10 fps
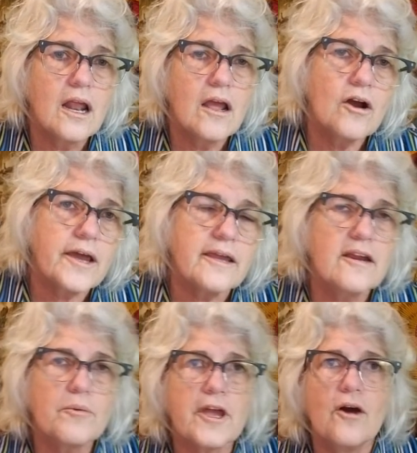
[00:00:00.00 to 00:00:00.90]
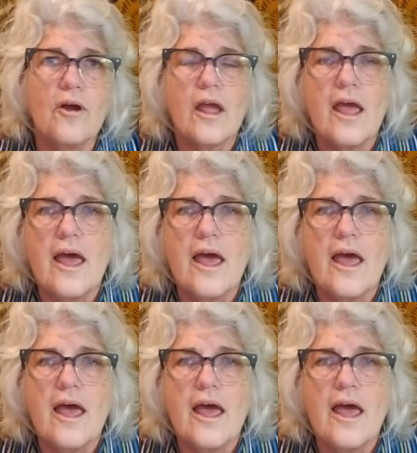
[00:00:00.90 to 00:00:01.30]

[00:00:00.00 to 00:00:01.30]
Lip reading: Okay, here we go.